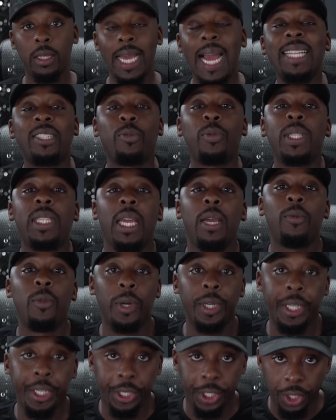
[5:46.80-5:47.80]
That's what they
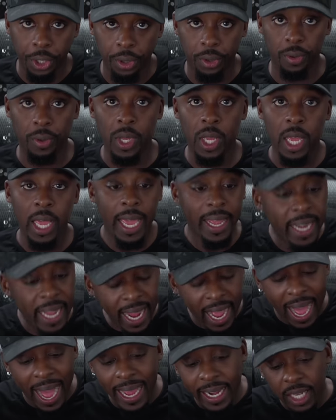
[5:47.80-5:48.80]
want to do. And
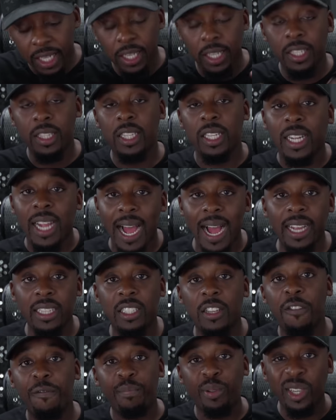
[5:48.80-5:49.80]
they hide it under the
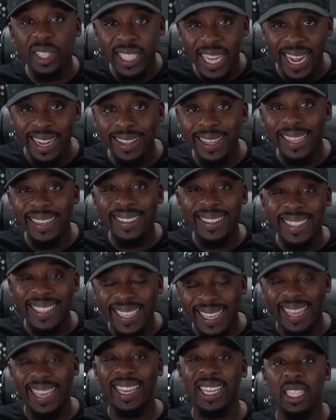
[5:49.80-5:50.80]
guise of protecting the
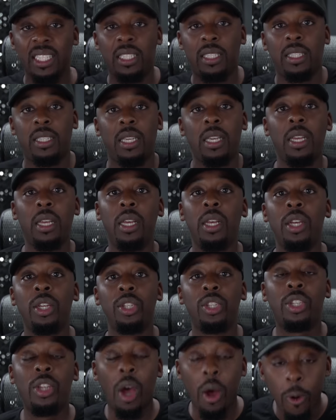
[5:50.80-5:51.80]
kids.
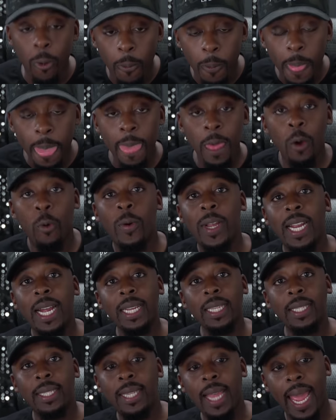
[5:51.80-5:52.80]
So when
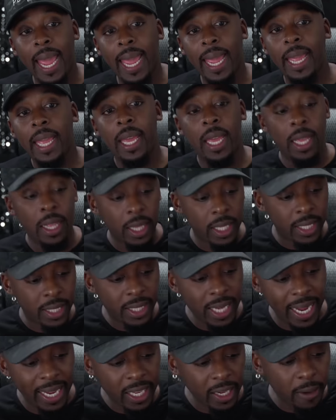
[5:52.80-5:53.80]
I say the
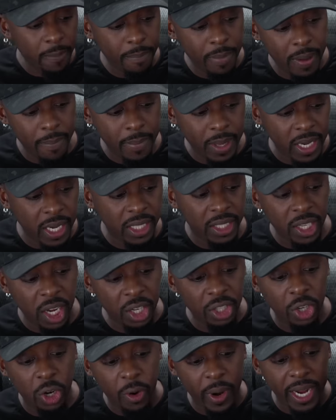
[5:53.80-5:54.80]
Second Amendment is
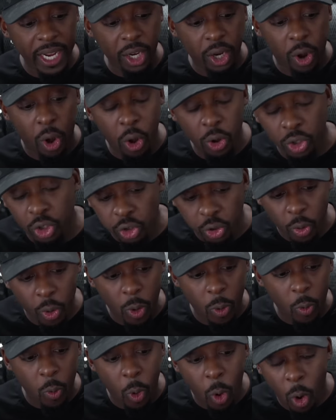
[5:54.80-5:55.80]
under a
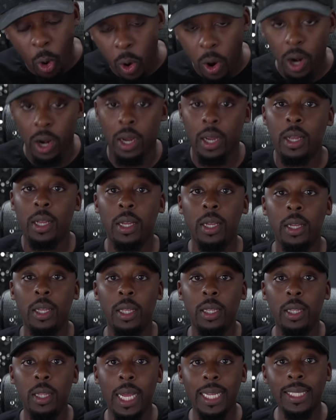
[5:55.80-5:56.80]
cultural war,
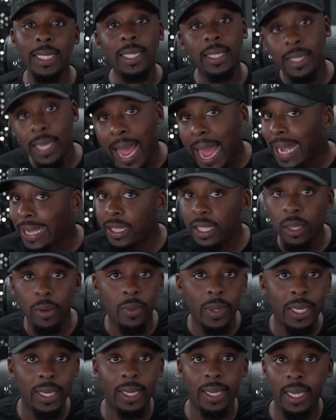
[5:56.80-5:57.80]
that's exactly
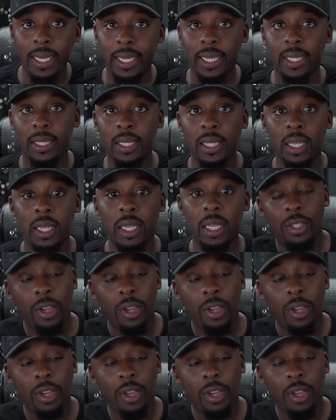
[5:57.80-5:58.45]
what it is.